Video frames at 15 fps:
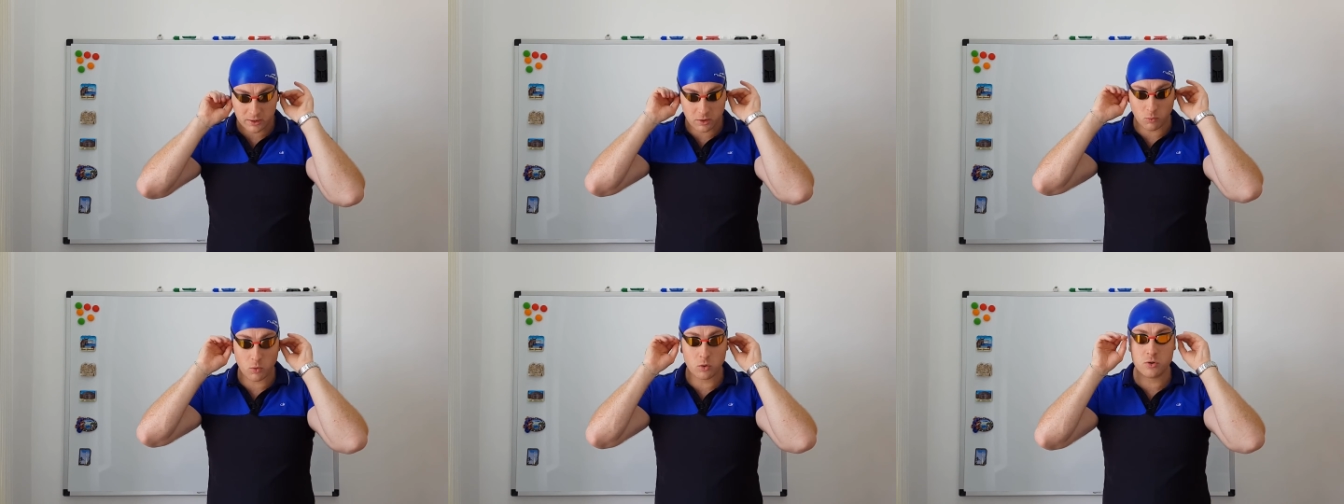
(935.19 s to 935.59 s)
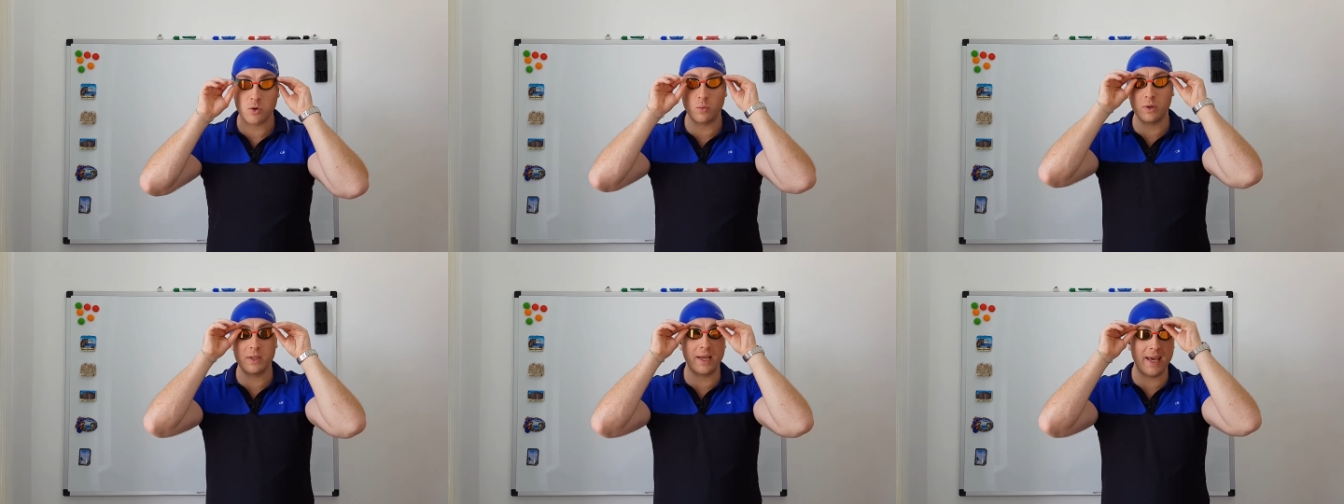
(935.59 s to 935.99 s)
The water
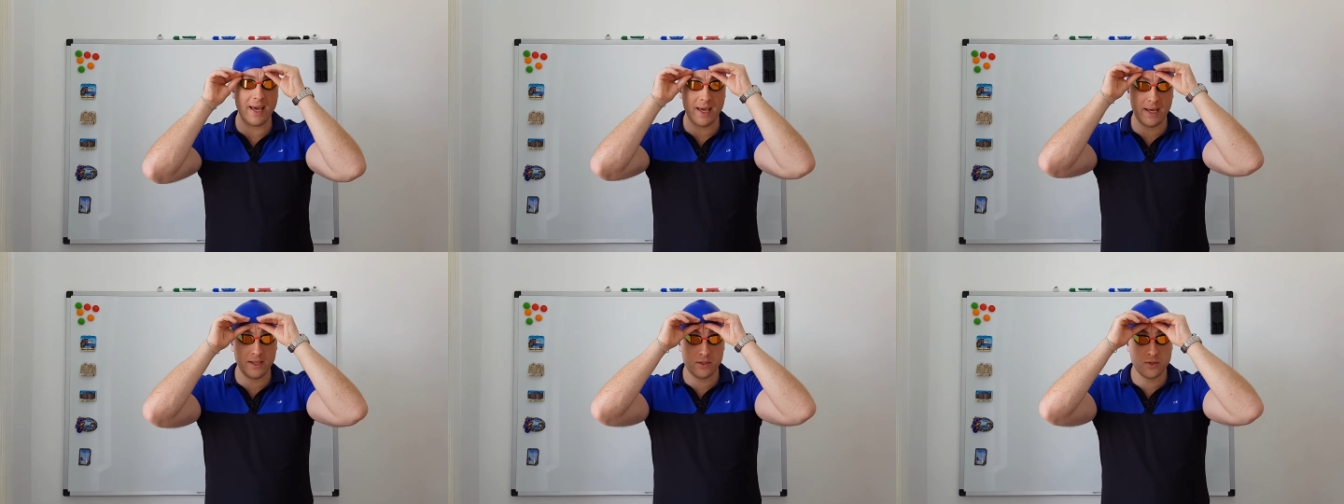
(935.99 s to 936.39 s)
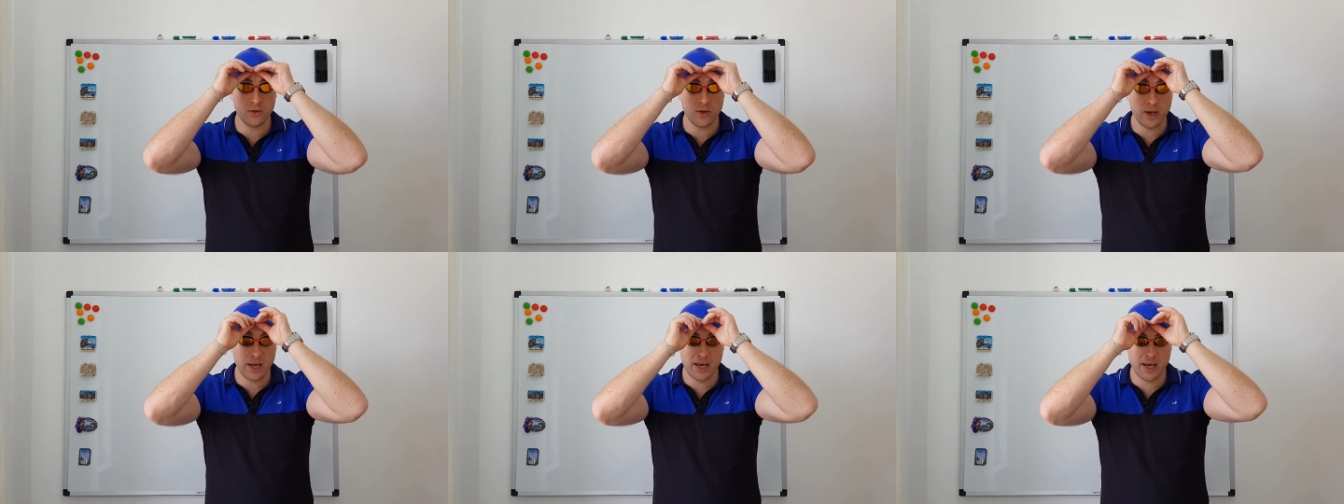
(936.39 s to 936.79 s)
will get into
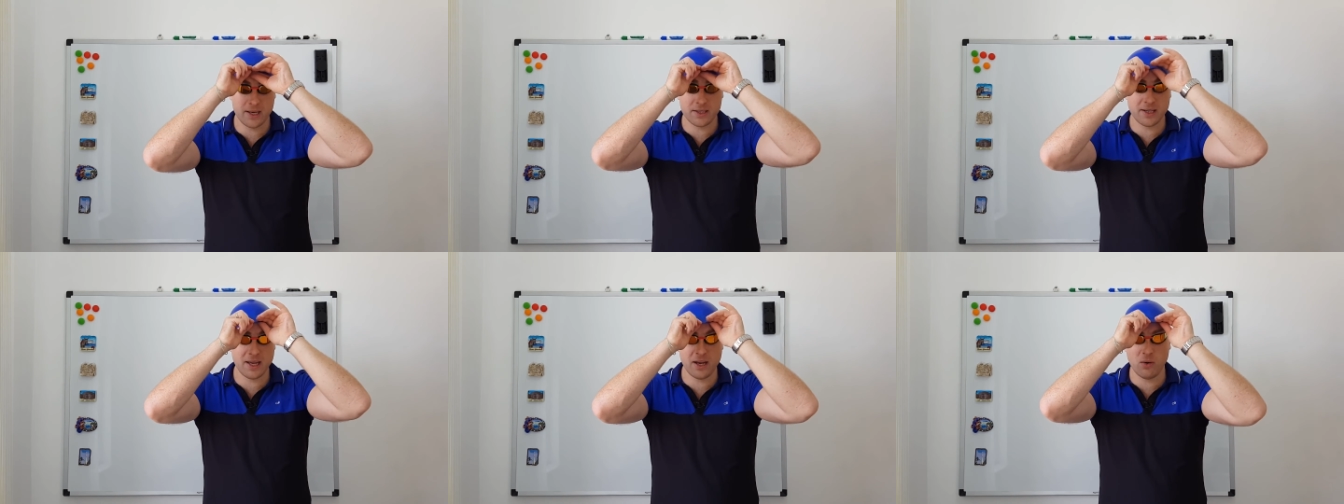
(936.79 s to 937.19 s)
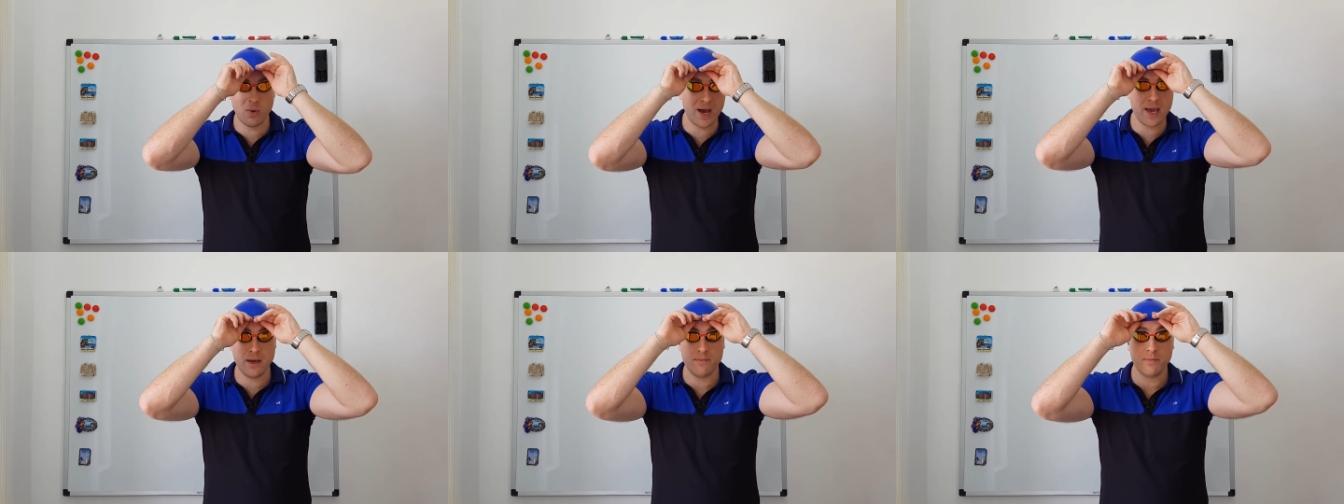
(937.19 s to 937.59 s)
your ears
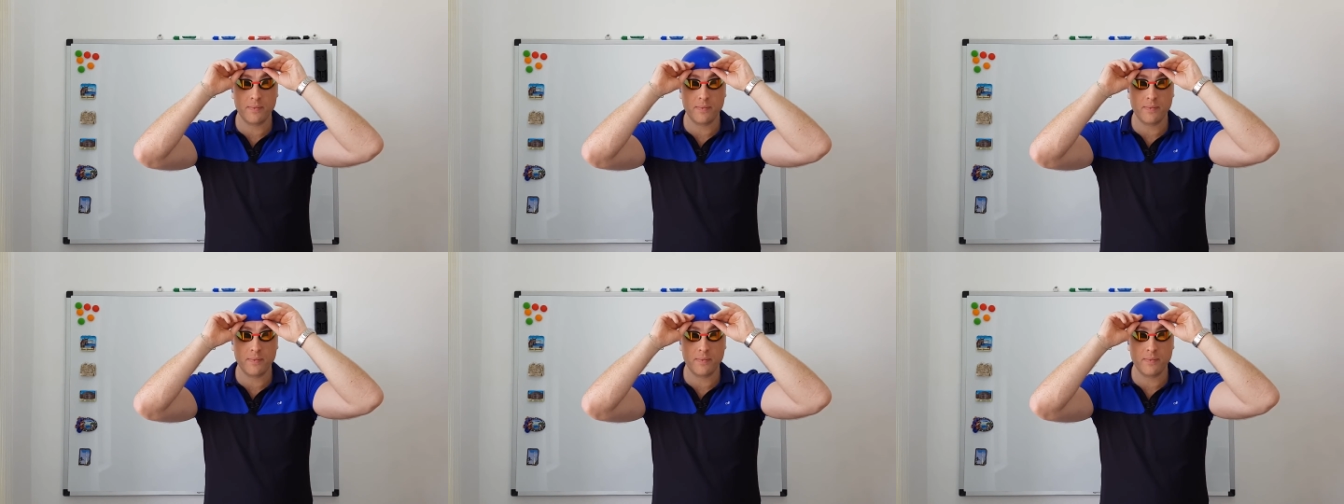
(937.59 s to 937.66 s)
anyway.